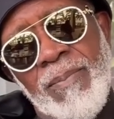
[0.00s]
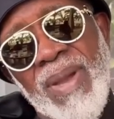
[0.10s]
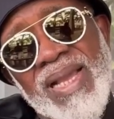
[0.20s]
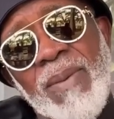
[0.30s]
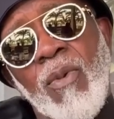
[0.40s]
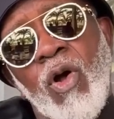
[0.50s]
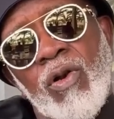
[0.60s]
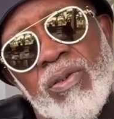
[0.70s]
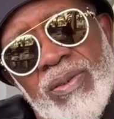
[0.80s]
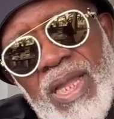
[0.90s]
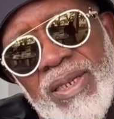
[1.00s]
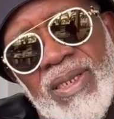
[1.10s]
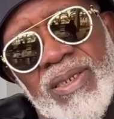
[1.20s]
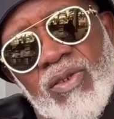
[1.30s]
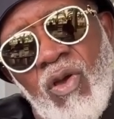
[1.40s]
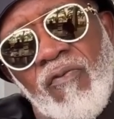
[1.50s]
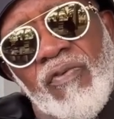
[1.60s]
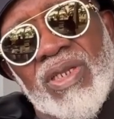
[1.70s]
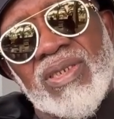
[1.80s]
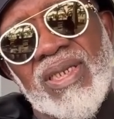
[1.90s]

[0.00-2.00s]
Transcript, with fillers: a mega mall and a conference